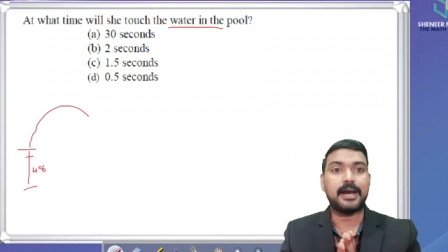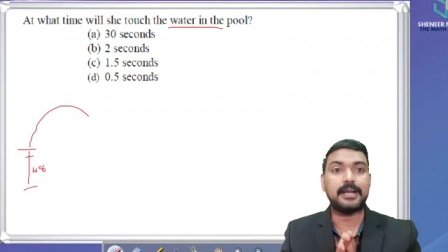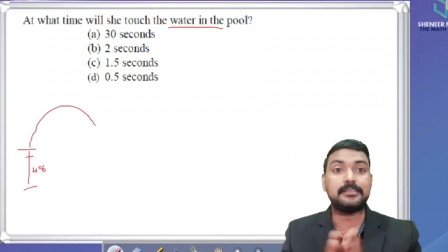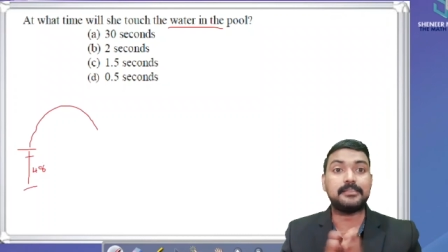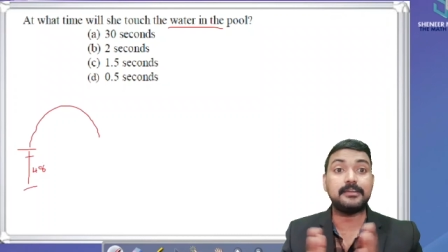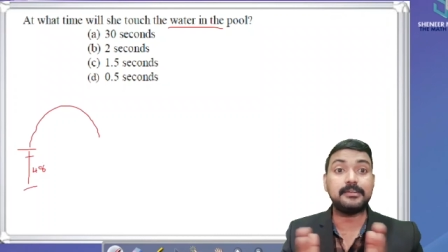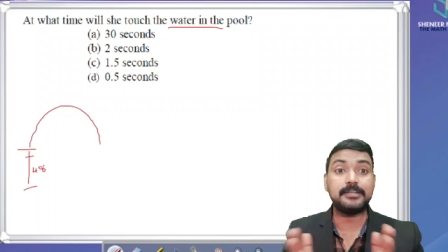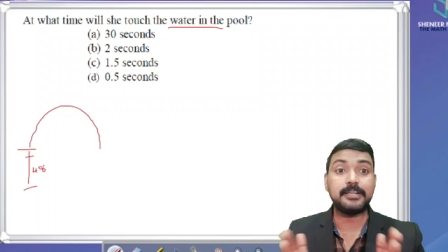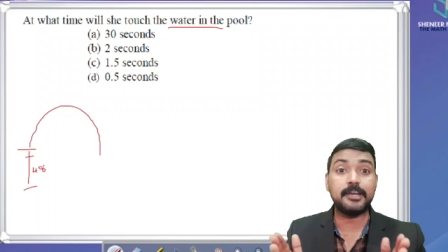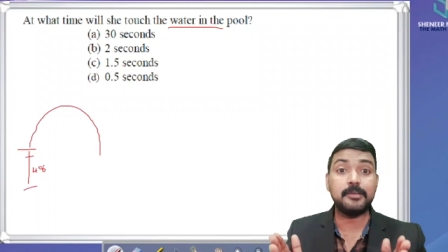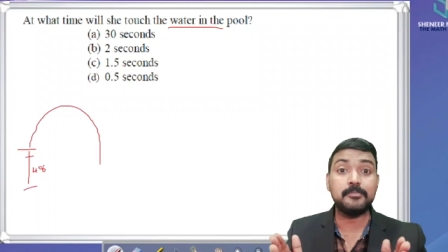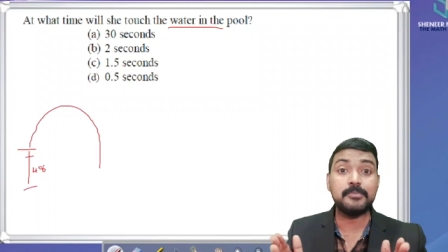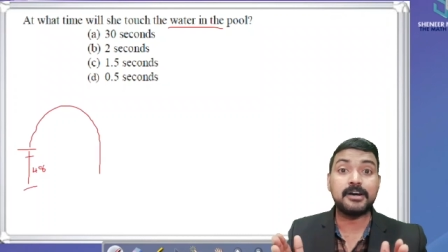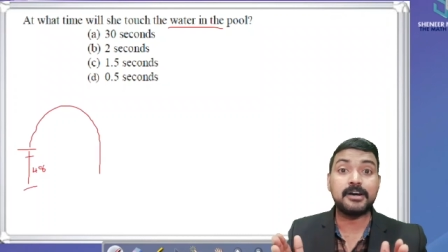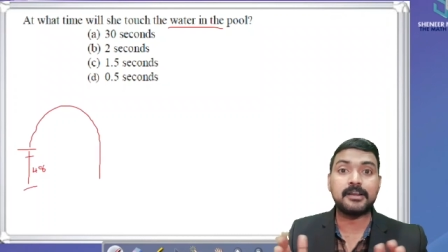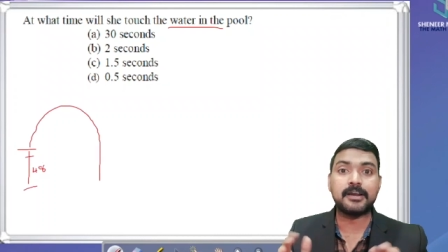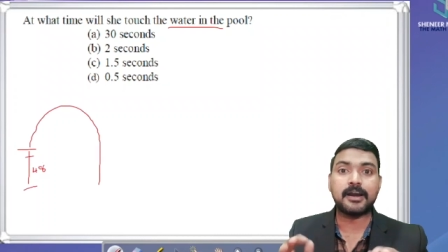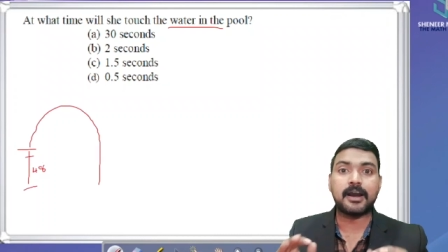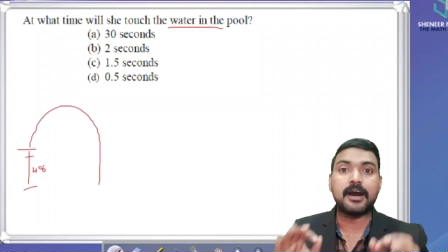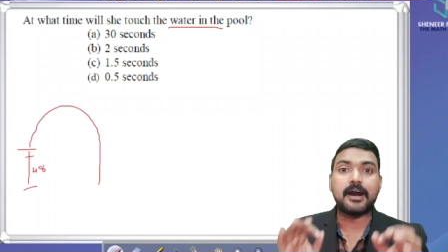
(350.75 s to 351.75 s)
at the time
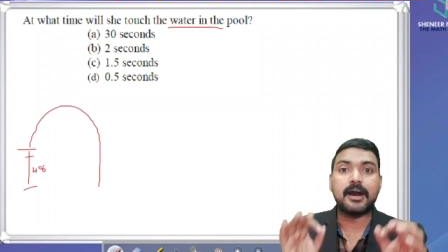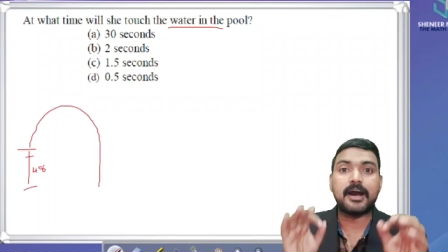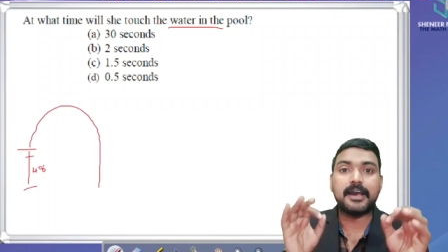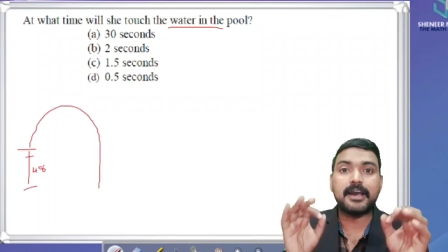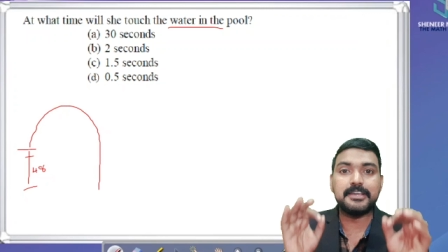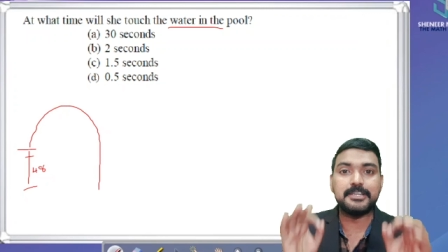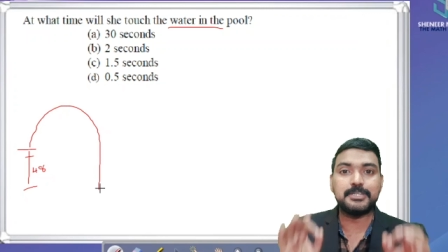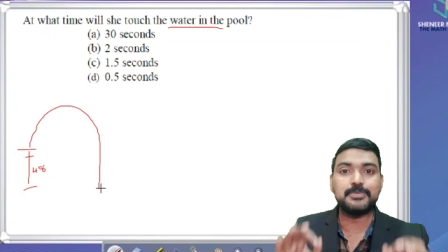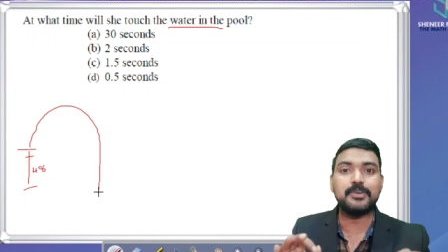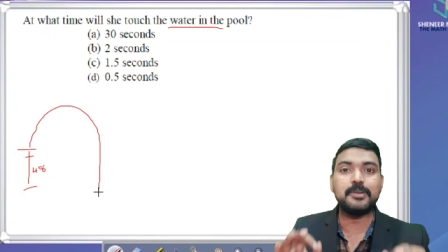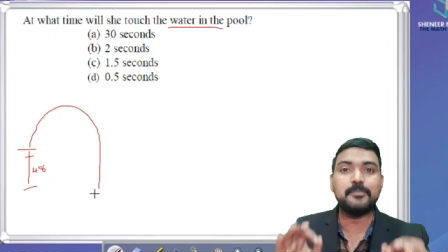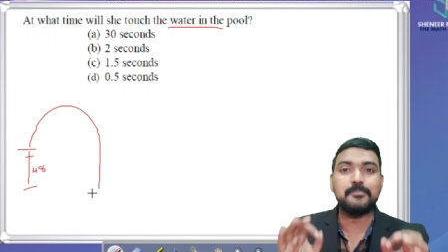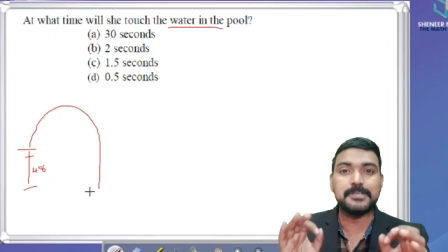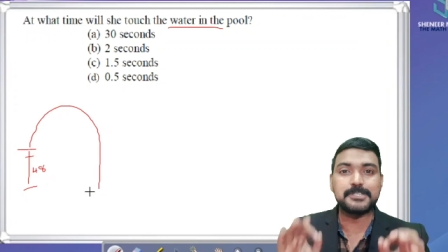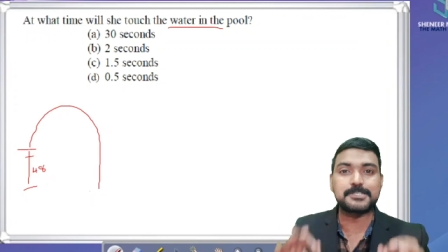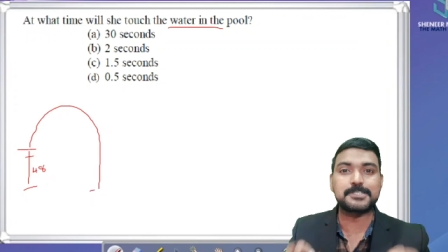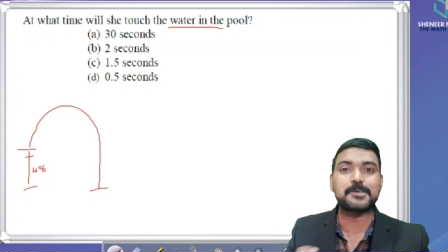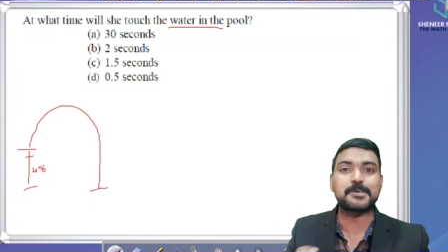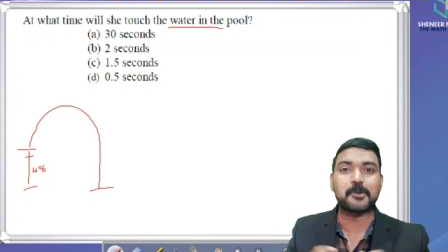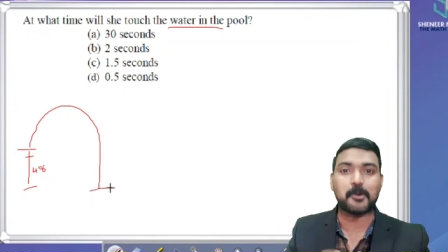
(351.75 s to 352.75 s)
her height will be
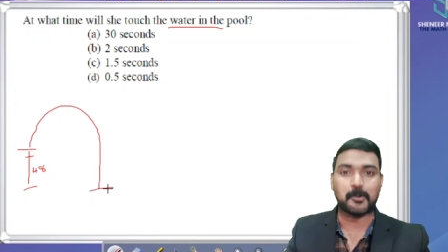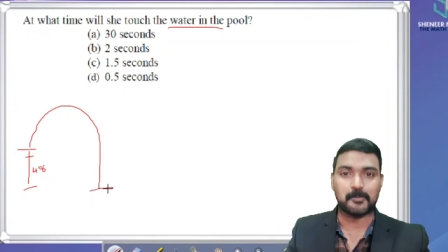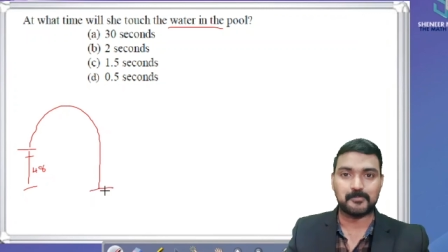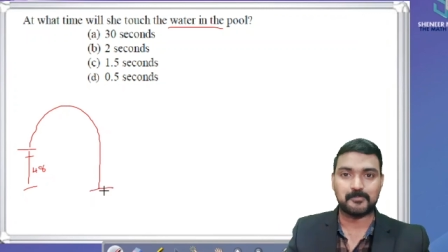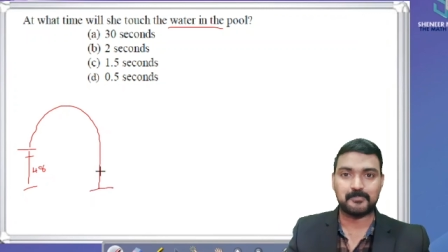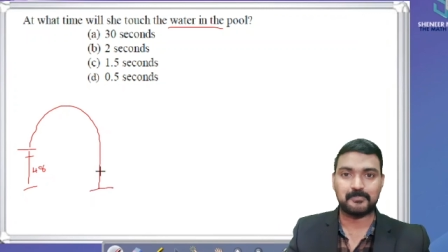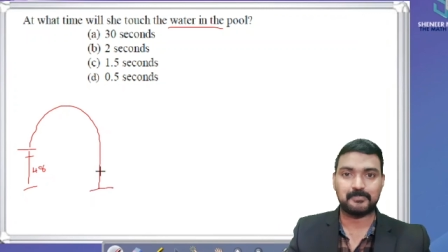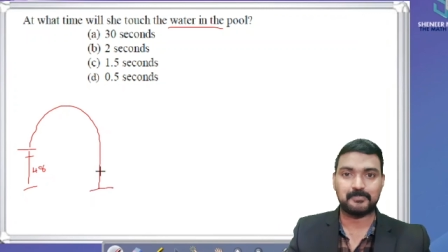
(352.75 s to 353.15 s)
0.